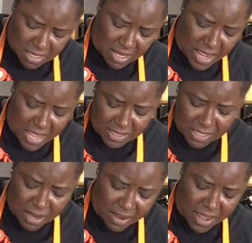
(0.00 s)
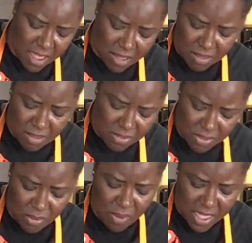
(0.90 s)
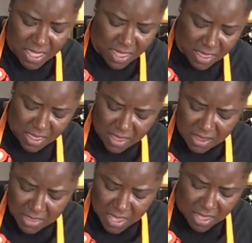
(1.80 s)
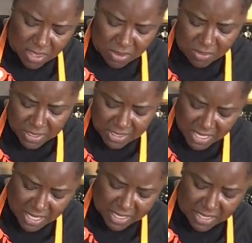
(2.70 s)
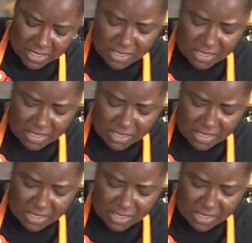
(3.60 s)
not turn out the way that you intended.